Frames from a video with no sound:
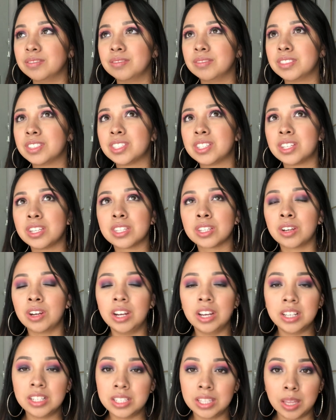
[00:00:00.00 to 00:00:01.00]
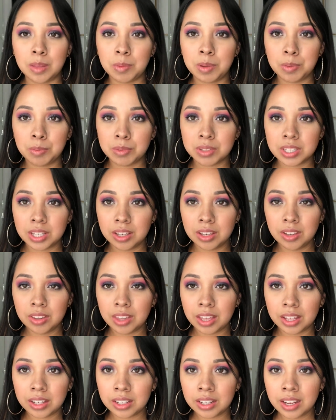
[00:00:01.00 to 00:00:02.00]
it's just crazy that people tell you
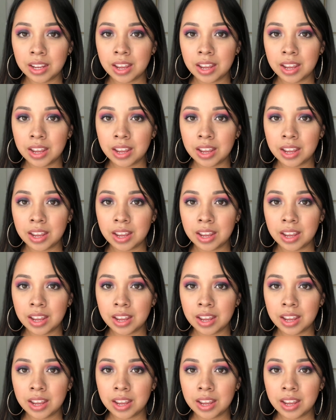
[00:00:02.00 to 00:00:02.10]
that.